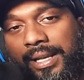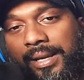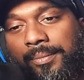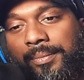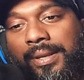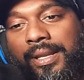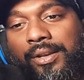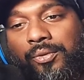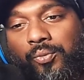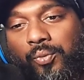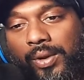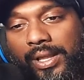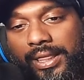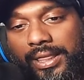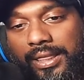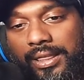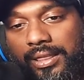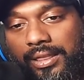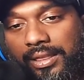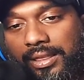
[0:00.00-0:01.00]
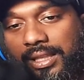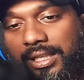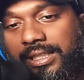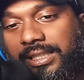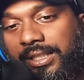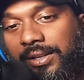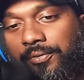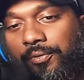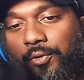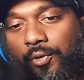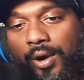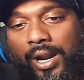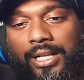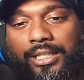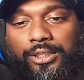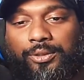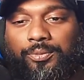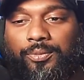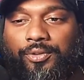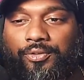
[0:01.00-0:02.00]
them in with the civil
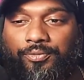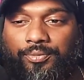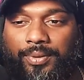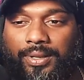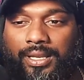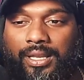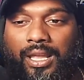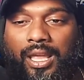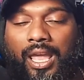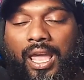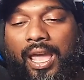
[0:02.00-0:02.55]
rights movement?